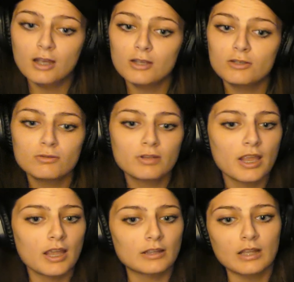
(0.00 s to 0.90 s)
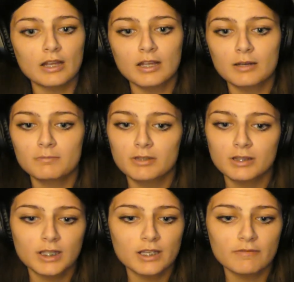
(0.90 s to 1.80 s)
You can't let him
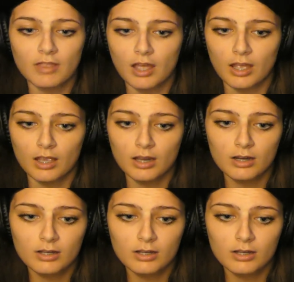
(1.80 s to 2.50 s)
believe that.